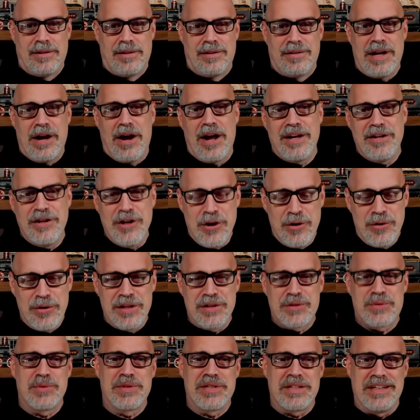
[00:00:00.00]
Now I know
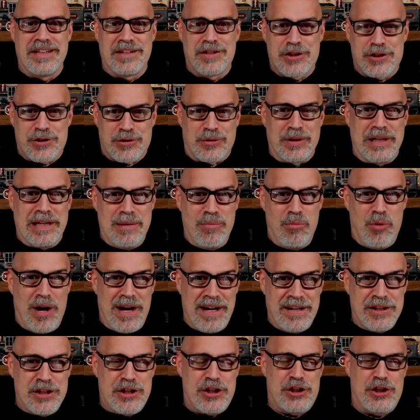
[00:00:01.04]
this was an extreme
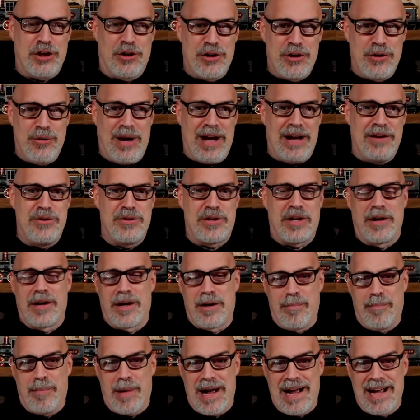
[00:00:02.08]
way to show you how you can
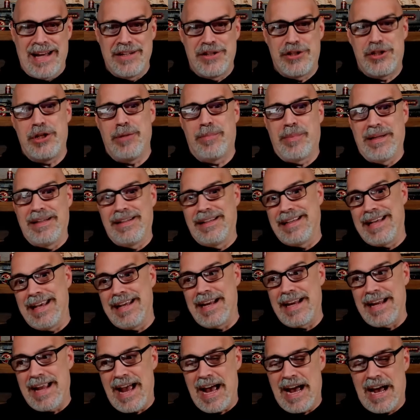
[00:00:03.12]
combine shipping to get
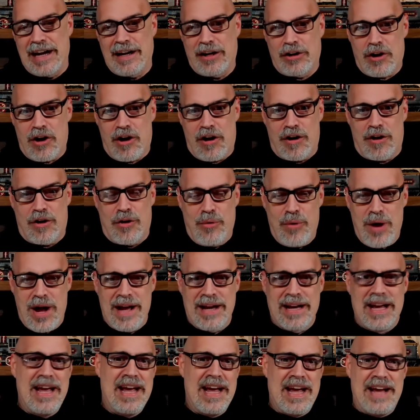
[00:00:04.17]
a higher
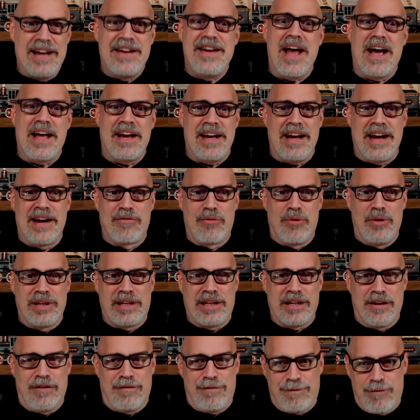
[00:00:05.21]
ROI, and not everyone
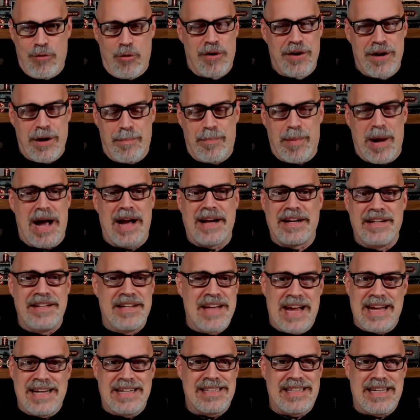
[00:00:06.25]
can afford to buy
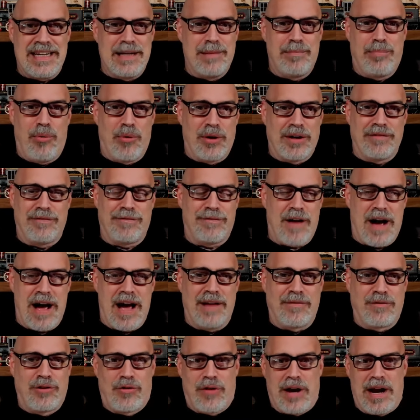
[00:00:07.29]

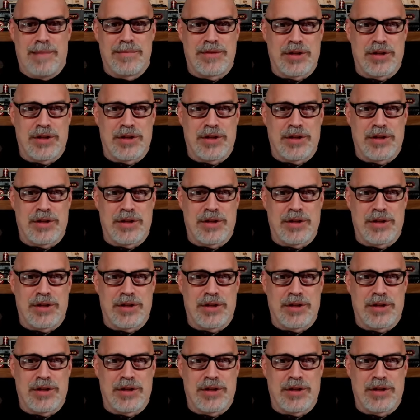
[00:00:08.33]
19.5 grams